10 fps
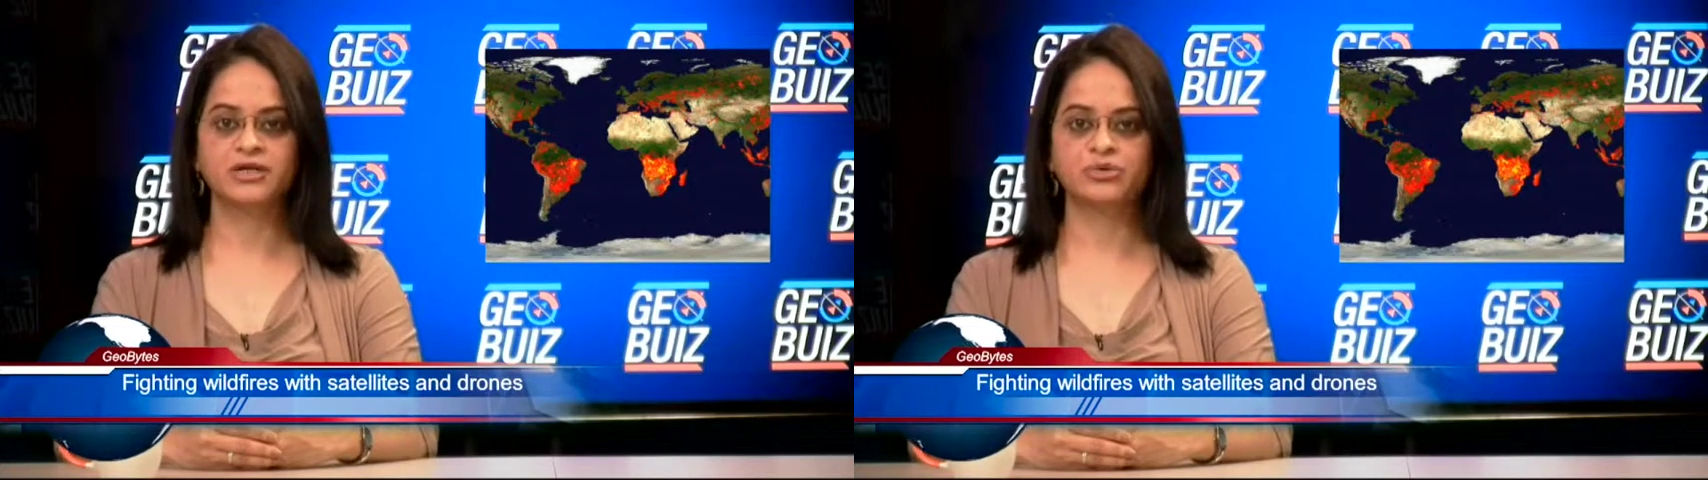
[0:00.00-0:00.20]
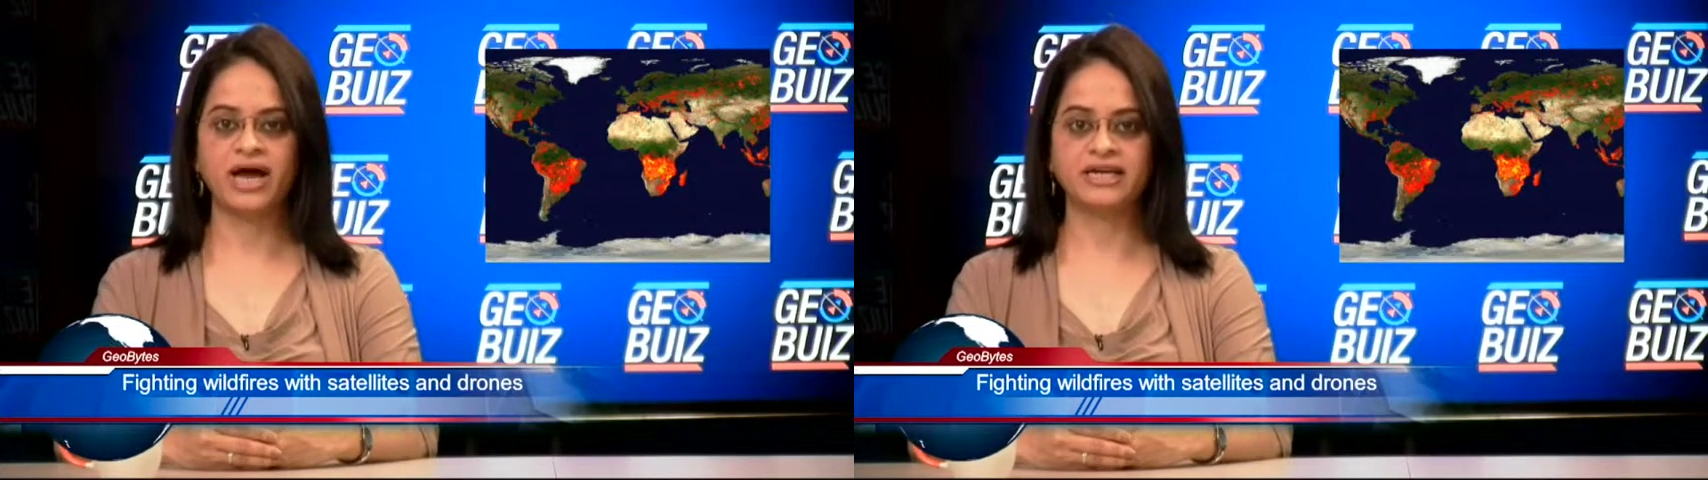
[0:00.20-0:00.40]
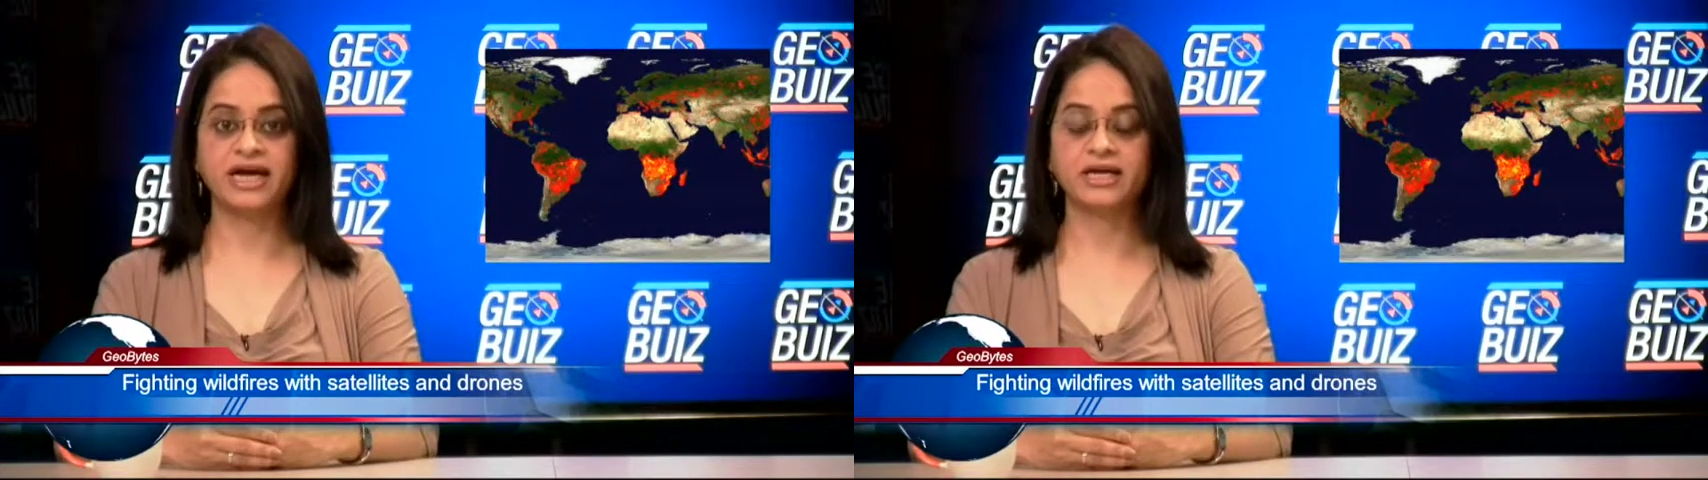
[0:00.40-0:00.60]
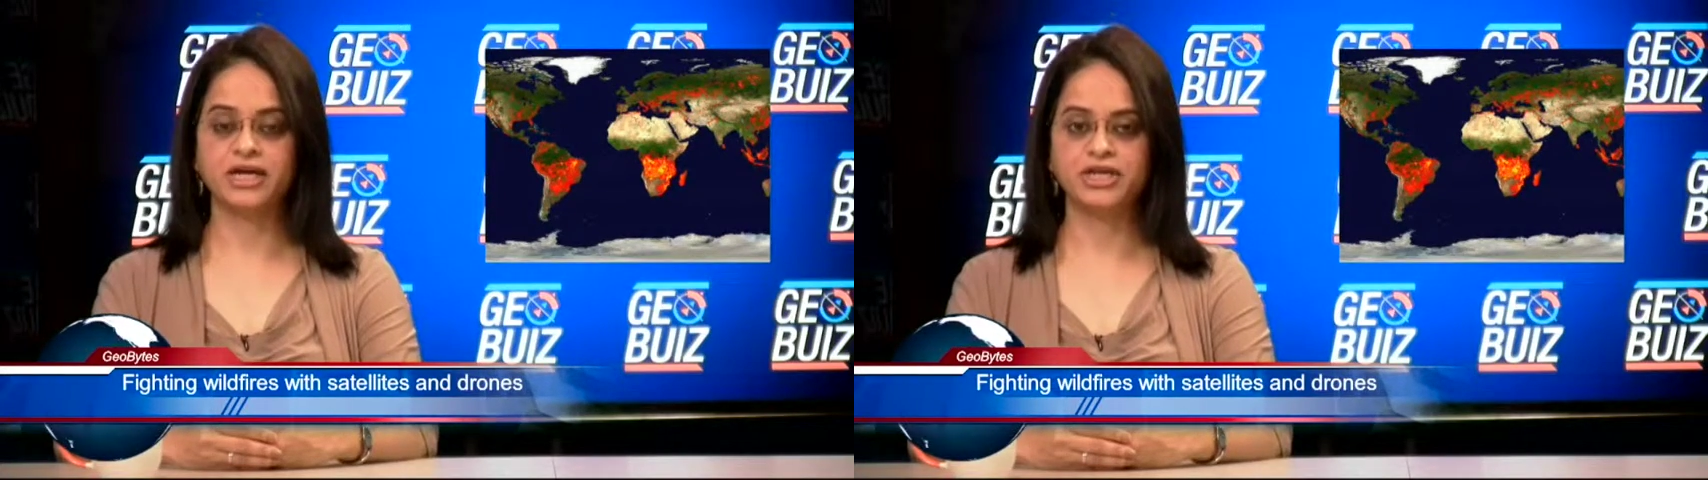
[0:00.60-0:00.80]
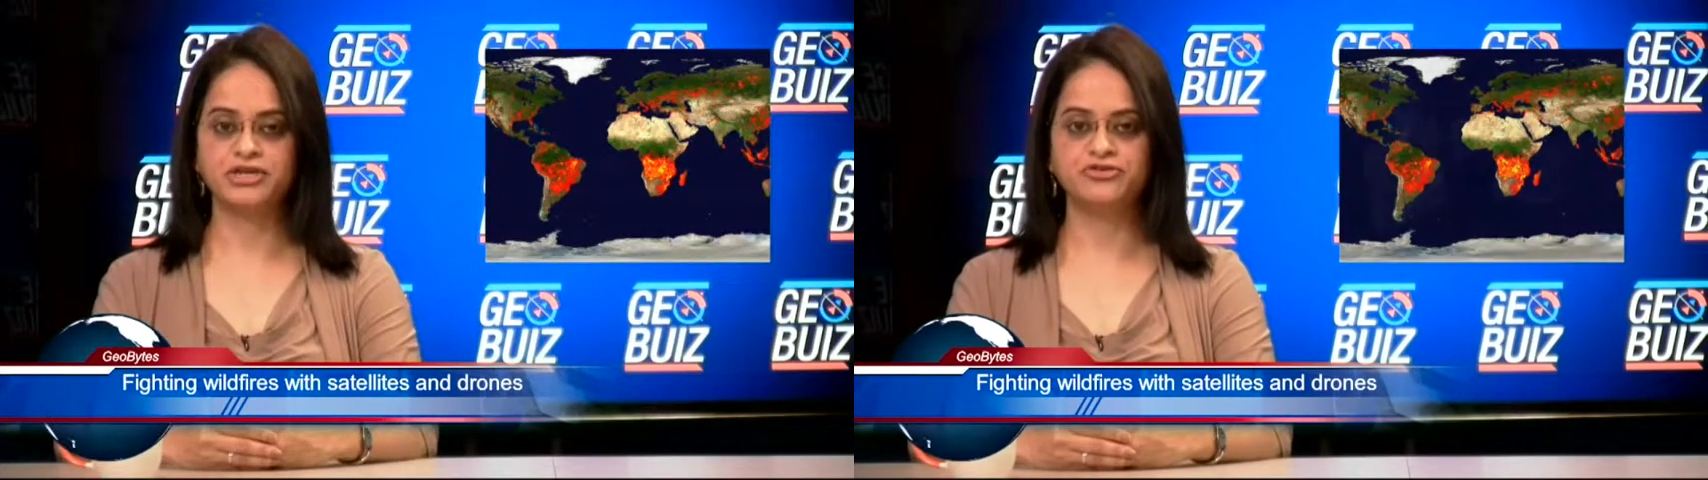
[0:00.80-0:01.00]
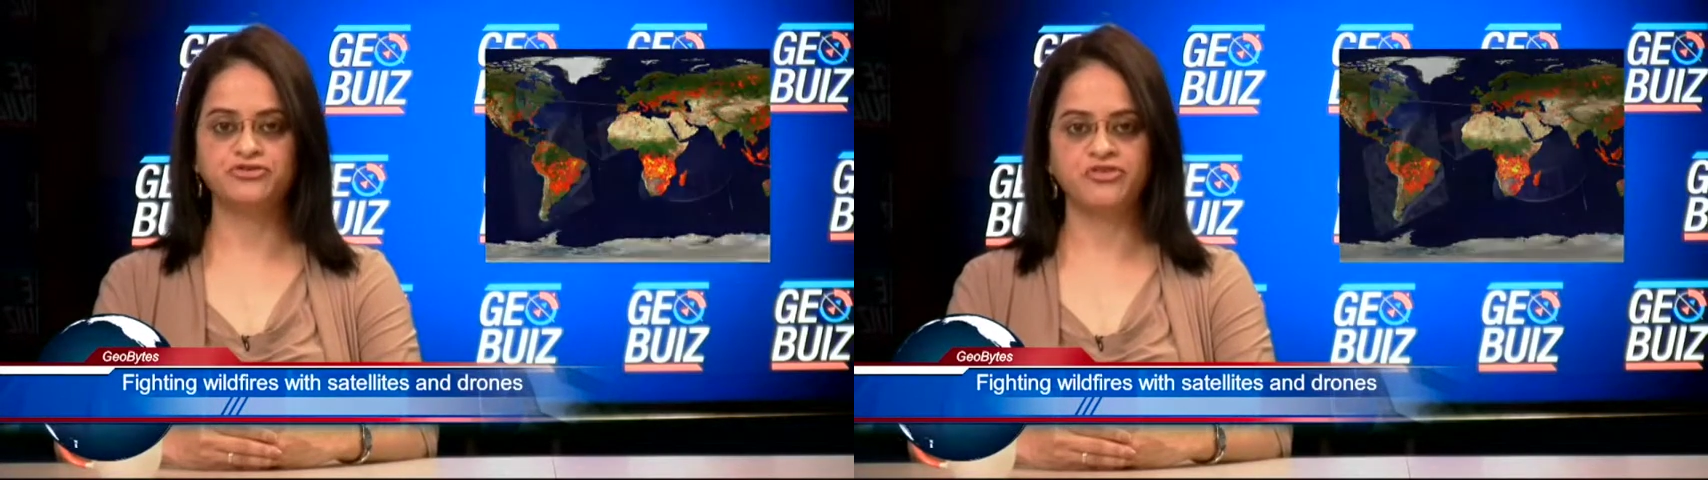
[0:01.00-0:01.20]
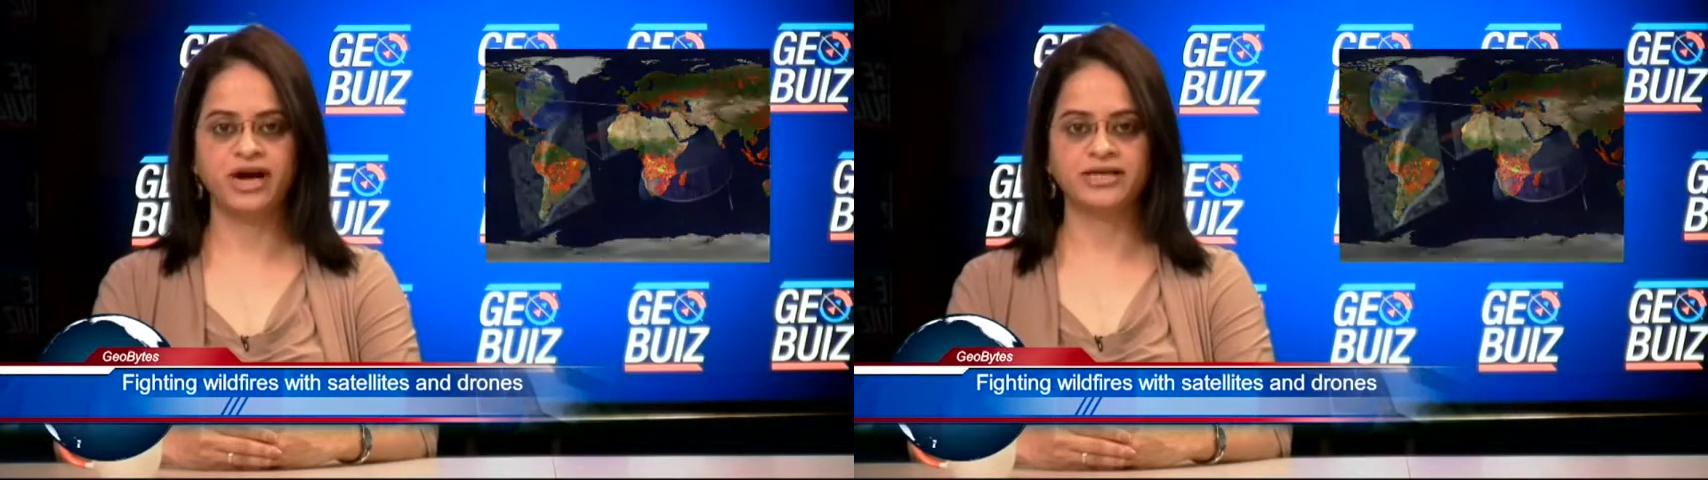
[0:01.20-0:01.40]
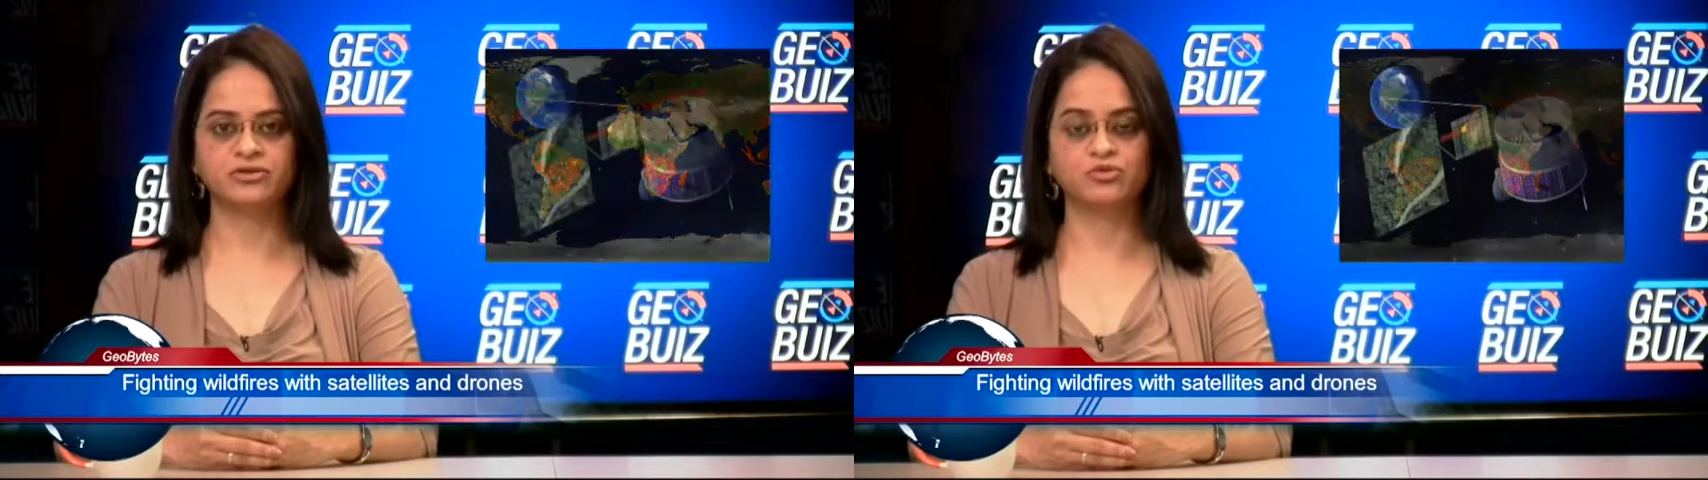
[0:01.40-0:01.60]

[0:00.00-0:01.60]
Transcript: to attack a new fire